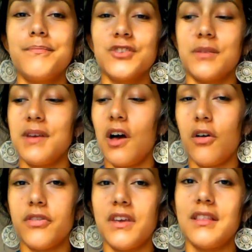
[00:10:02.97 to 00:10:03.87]
trying to be
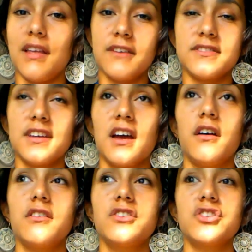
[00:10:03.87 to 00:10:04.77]
healthy in
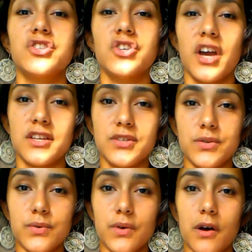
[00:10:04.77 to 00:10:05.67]
lifestyle and just trying
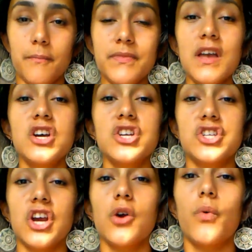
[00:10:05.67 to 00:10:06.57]
to
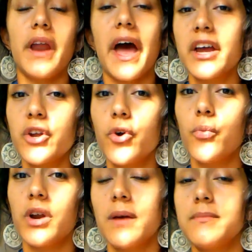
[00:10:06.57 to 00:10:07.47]
share what I know
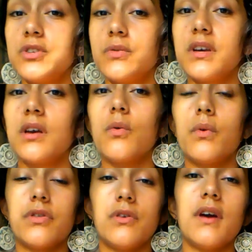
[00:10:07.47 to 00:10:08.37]
and what I'm doing
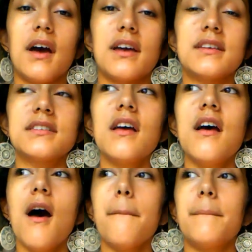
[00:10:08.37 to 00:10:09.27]
with you guys.
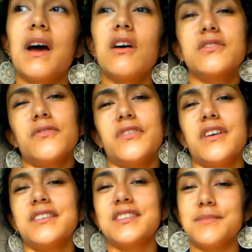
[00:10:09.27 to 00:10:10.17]
But I also feel
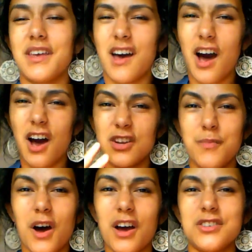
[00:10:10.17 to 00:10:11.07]
like this is going to be like a
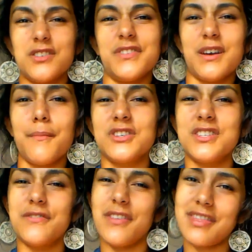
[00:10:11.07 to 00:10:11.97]
hodgepodge of like a bunch of
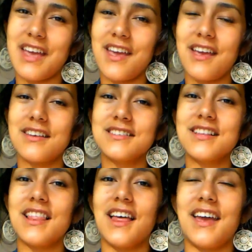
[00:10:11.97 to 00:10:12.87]
different things
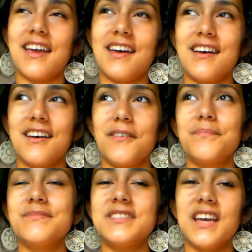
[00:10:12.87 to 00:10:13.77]
like
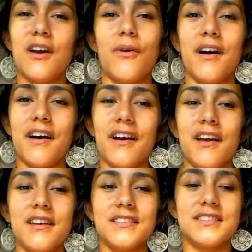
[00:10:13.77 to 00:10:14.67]

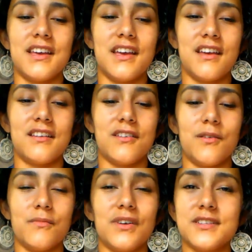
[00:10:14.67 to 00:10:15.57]
DIYs and
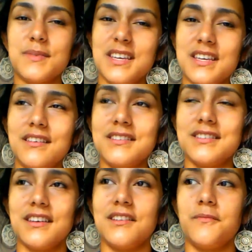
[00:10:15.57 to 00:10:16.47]
recipes
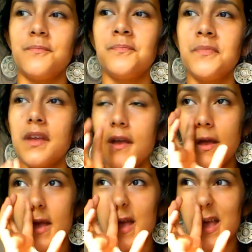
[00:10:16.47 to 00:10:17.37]

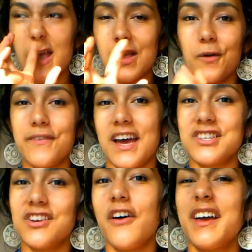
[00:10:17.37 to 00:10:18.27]
and
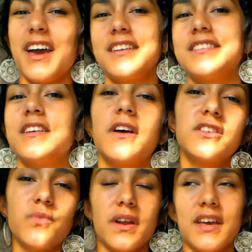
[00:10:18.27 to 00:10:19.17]
fashion, all that kind of stuff. I
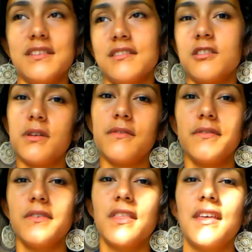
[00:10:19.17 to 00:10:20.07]
just want to get into a little bit of
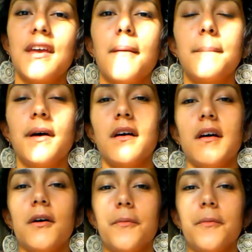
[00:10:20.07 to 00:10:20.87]
everything. But